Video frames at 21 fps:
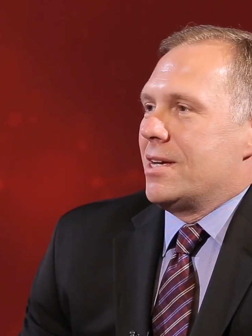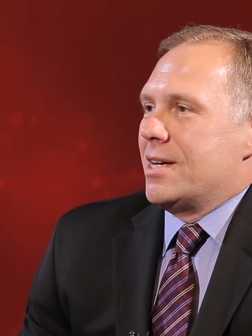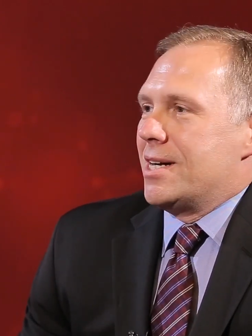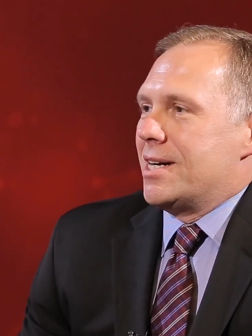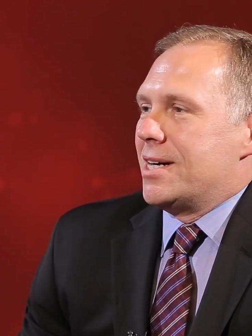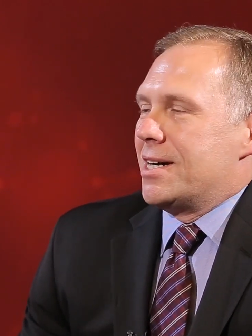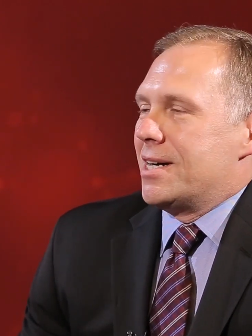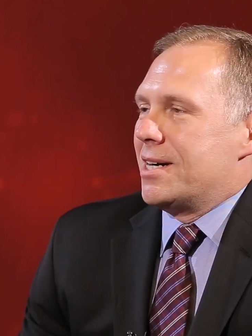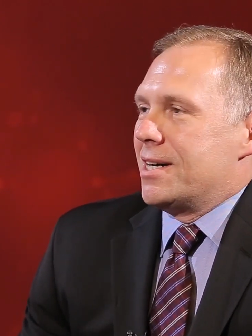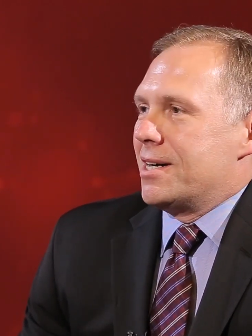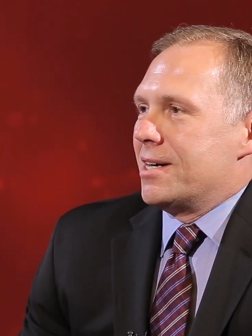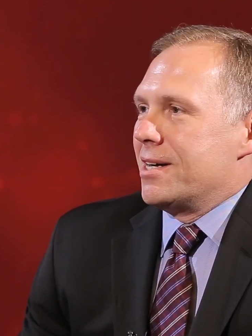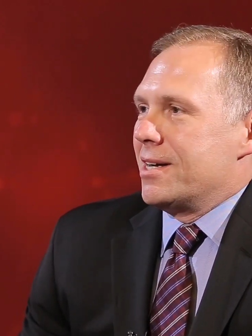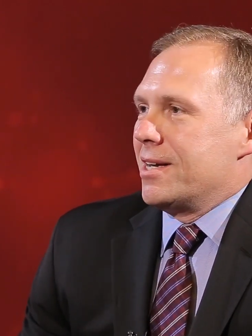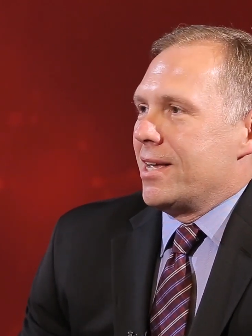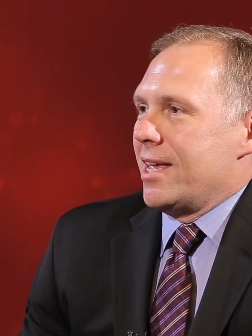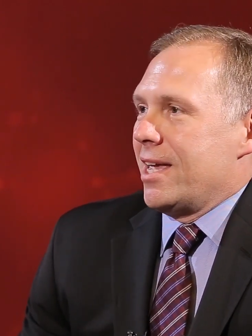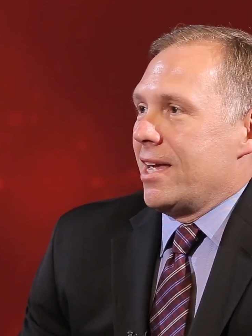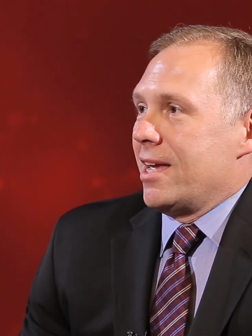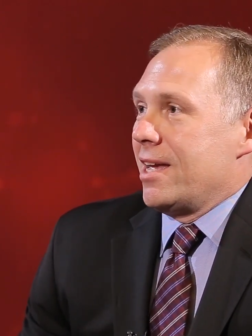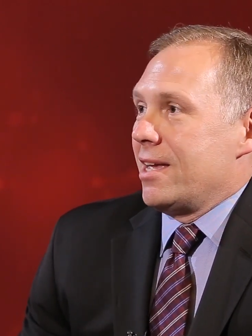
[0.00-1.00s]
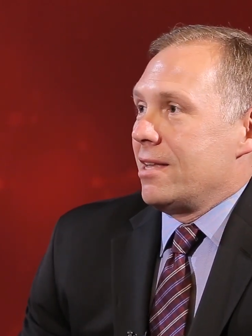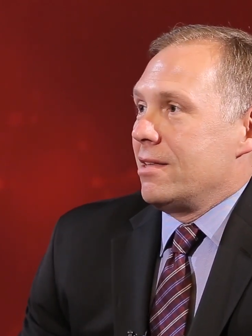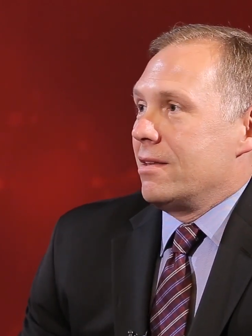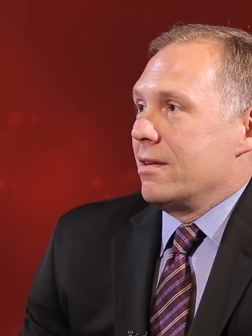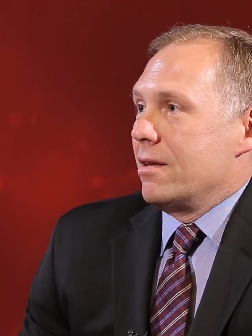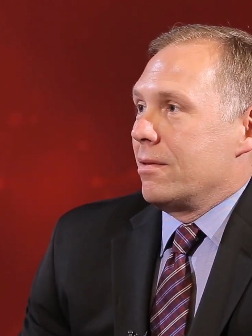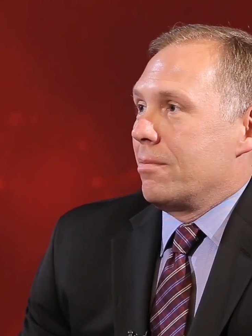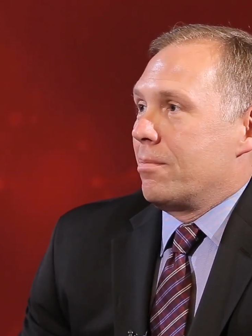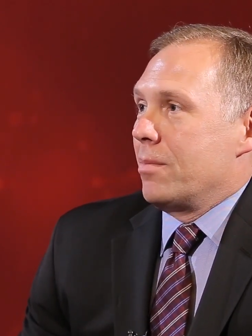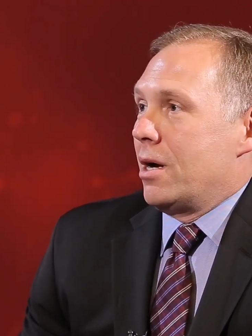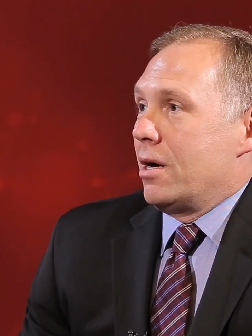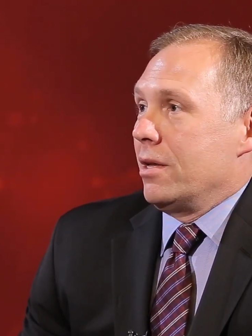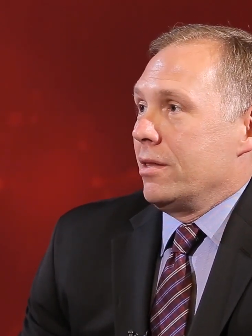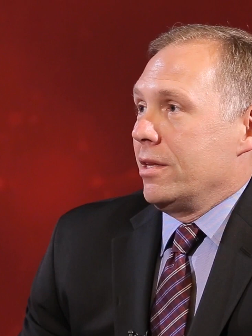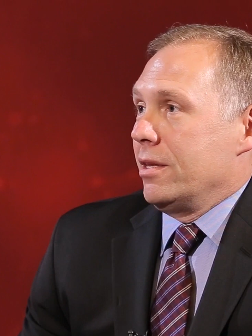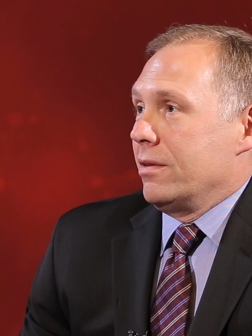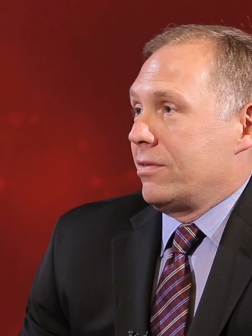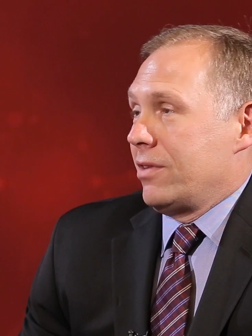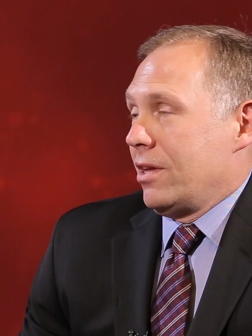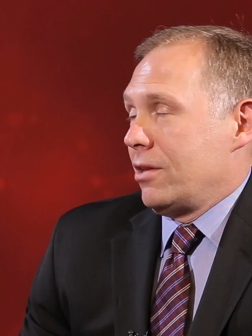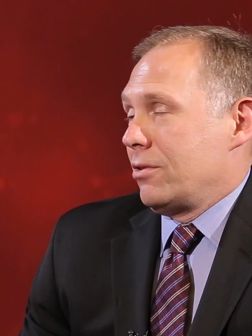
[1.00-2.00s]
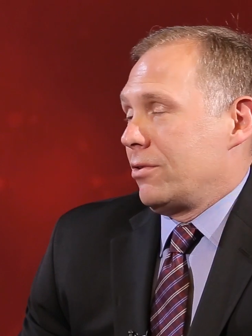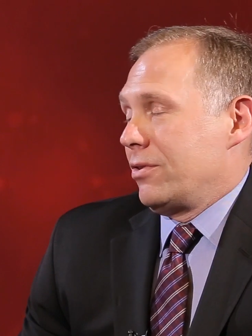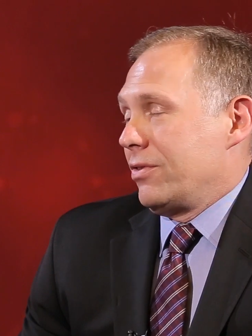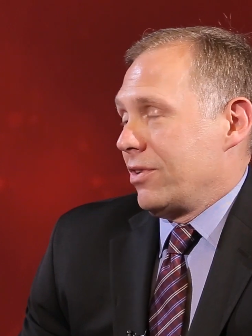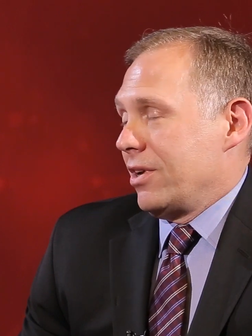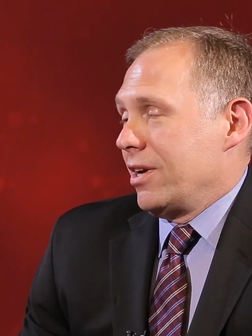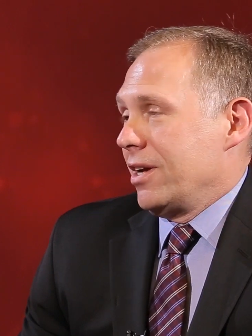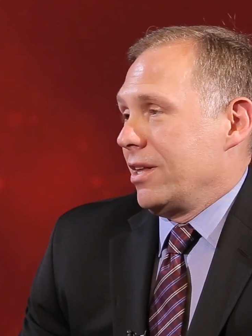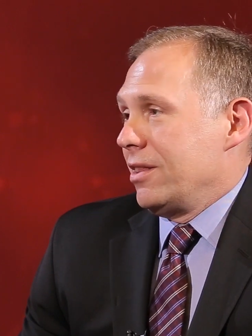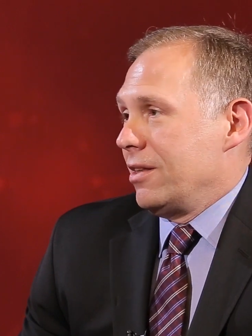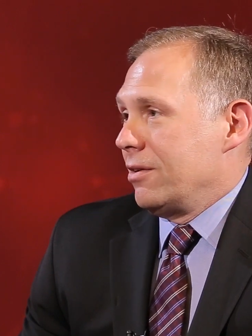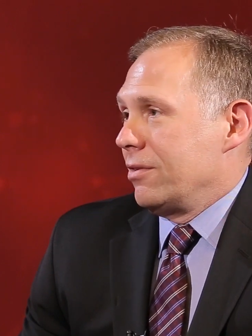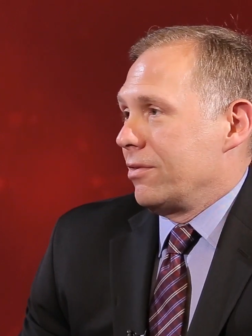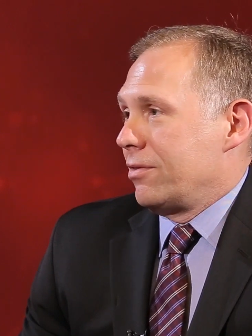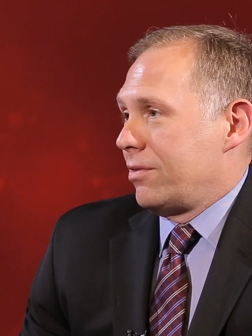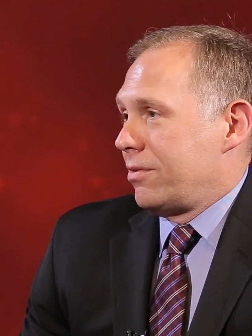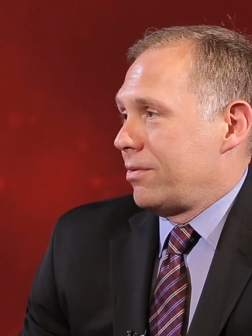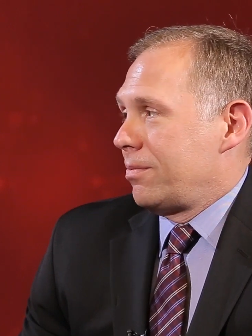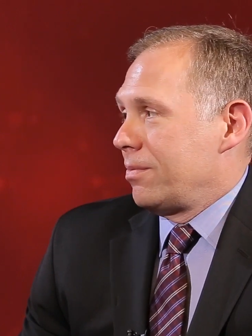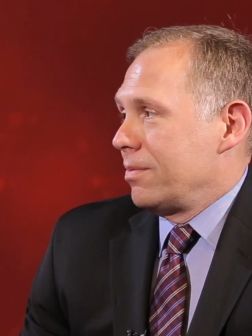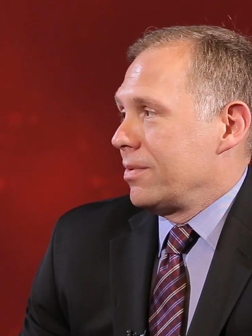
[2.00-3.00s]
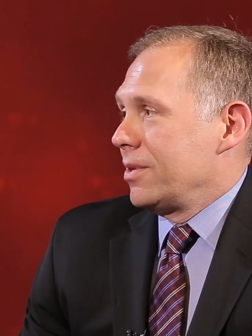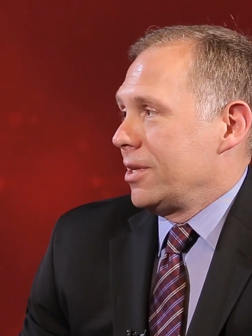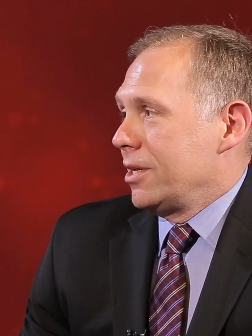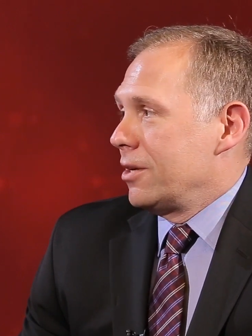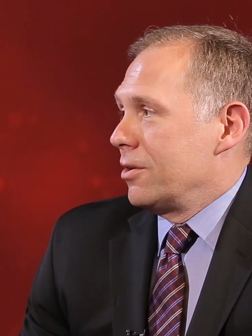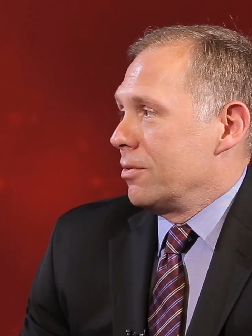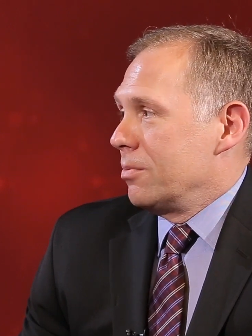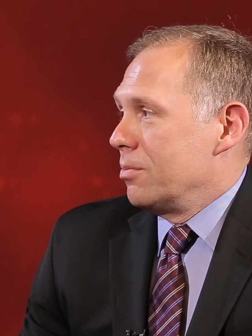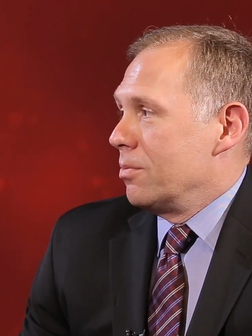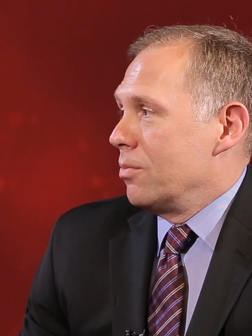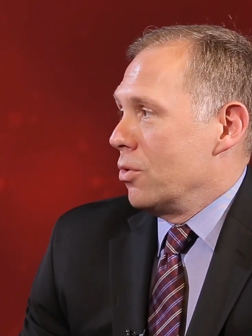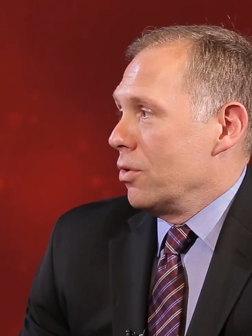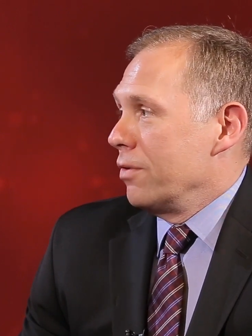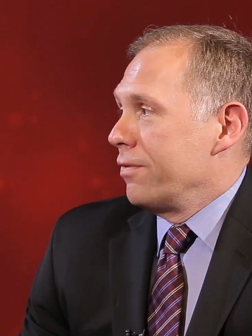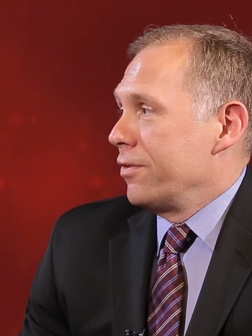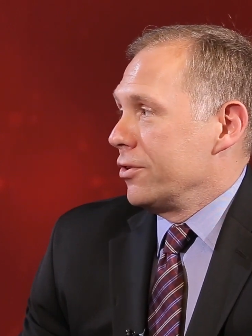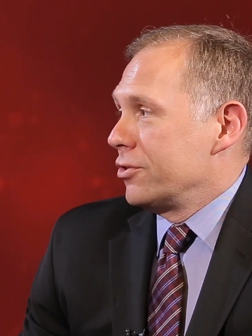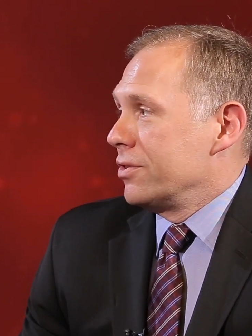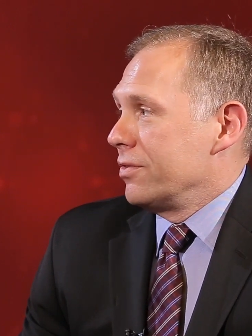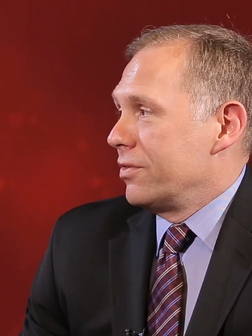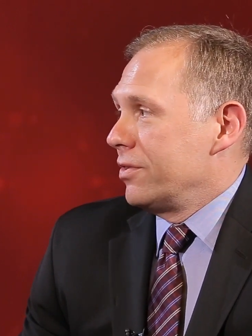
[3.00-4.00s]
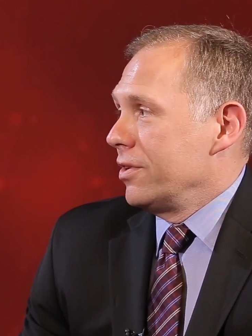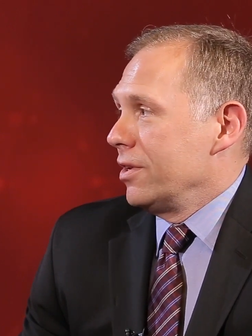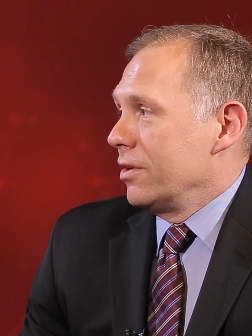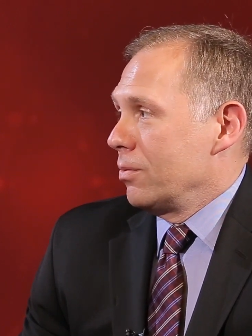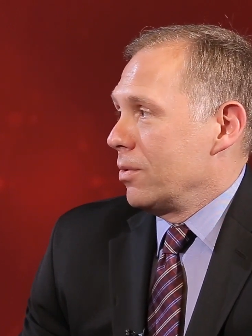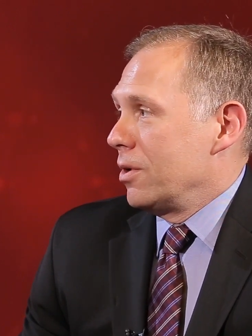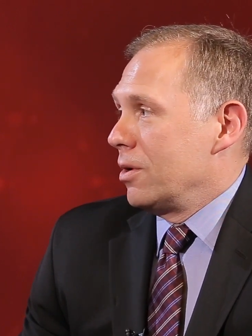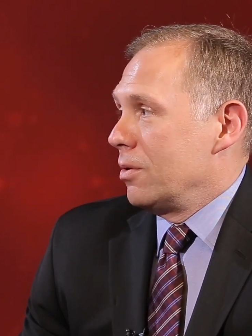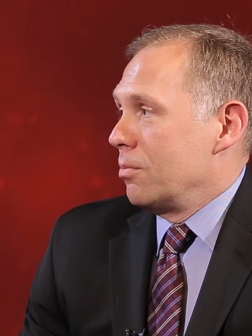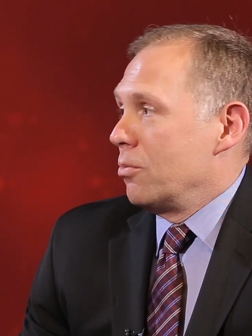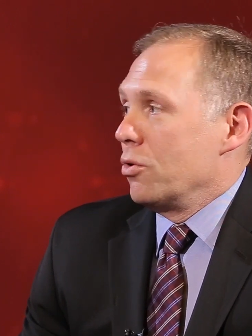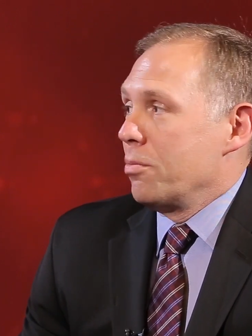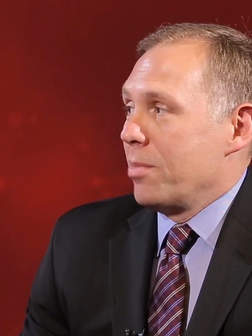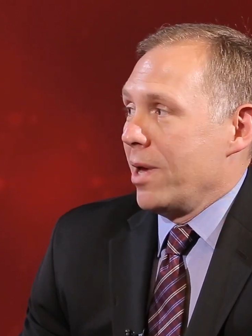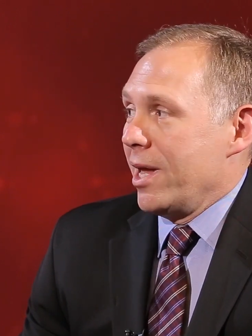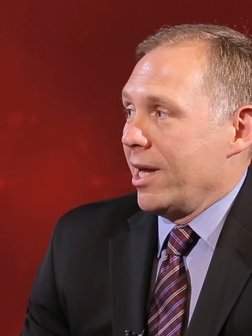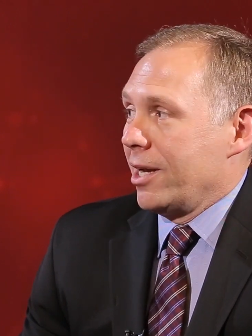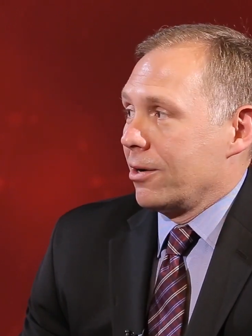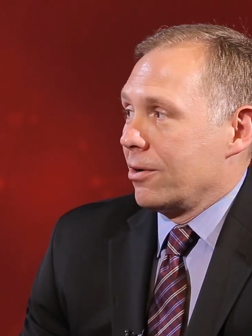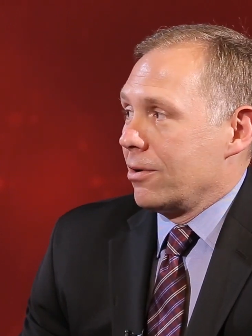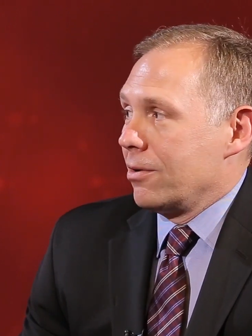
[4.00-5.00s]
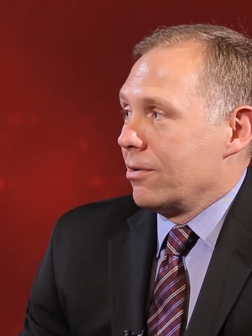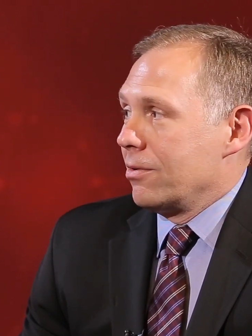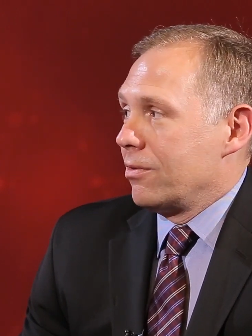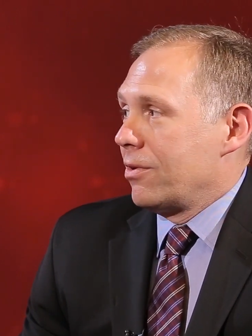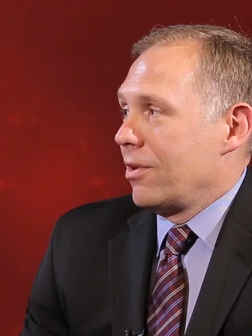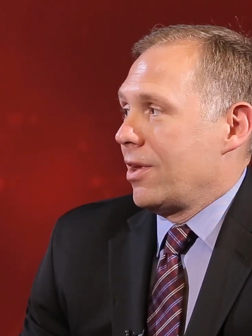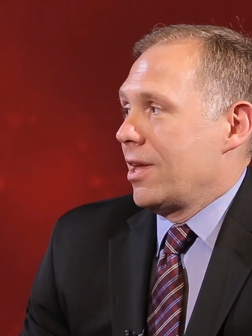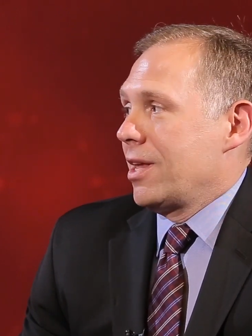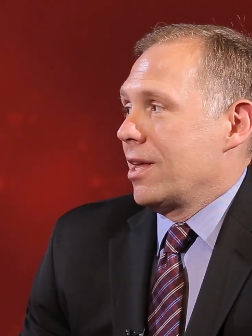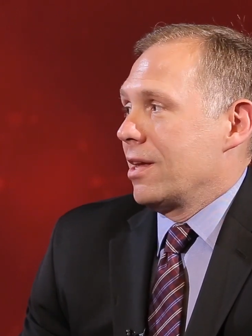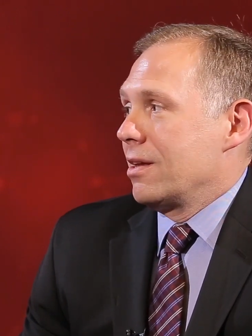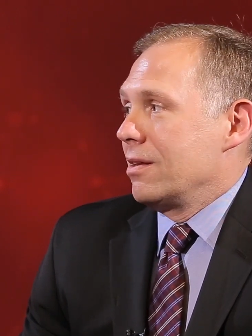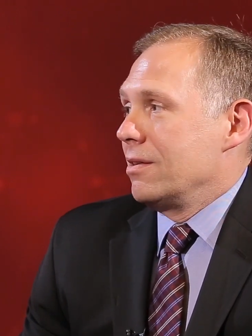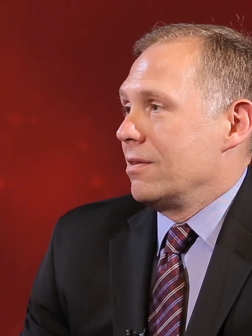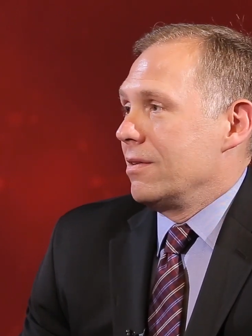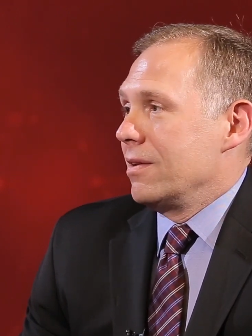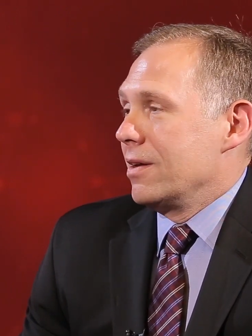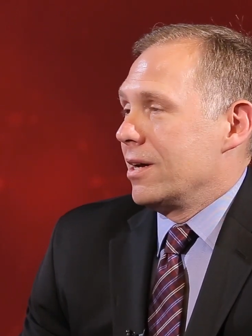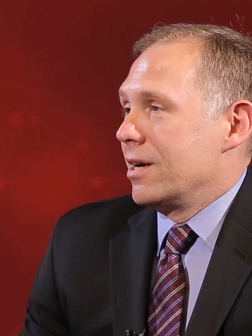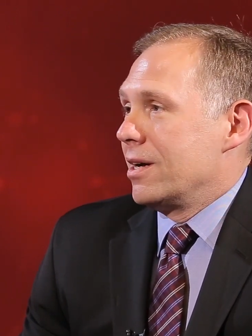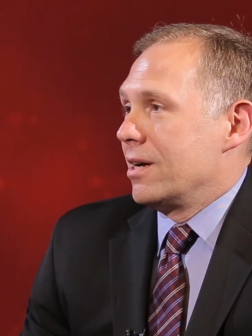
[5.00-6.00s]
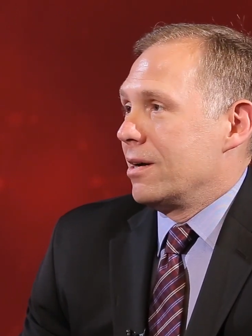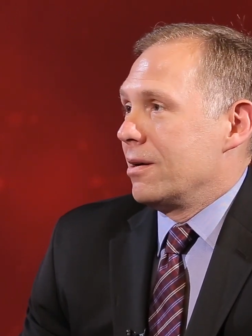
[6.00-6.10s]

And on the seller side, there's more efficiency as well, more bankers and